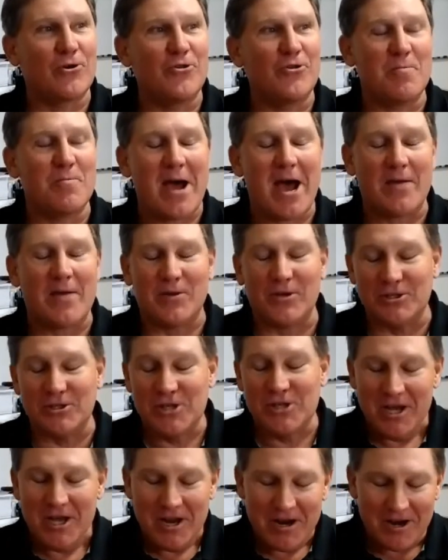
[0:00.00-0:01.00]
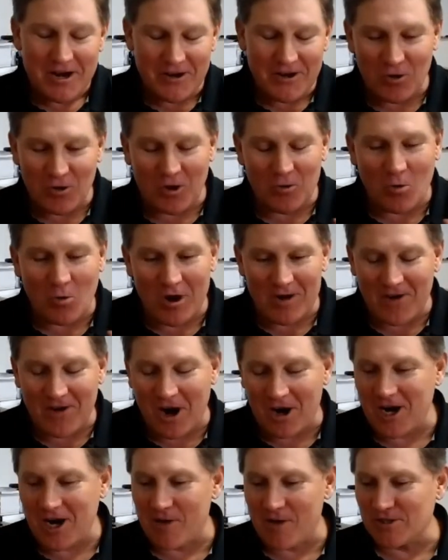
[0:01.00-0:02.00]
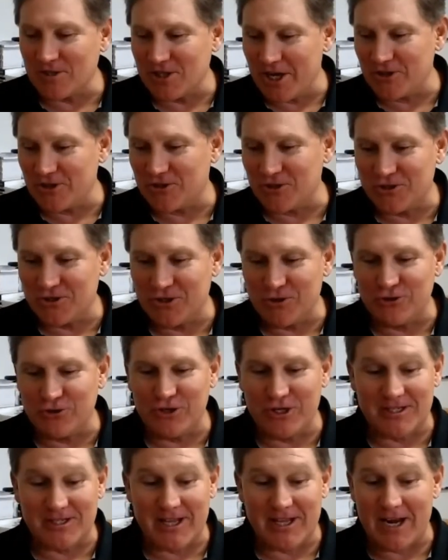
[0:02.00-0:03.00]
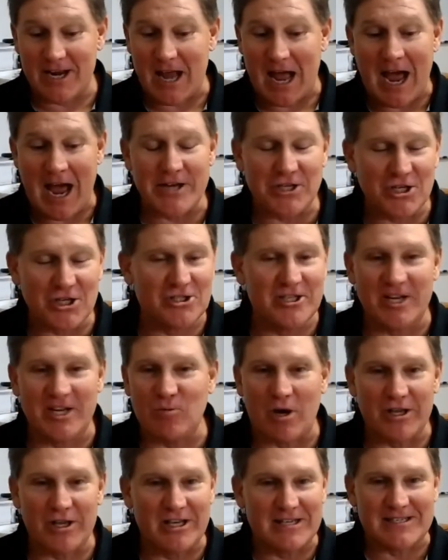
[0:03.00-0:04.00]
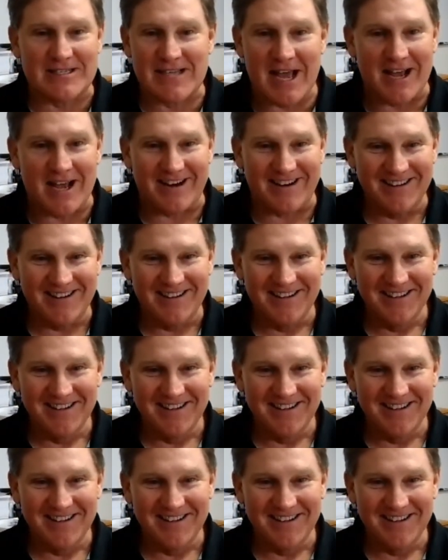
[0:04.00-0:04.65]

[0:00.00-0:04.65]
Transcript: the path, because during one of our conversations, you just said, I just did what you said.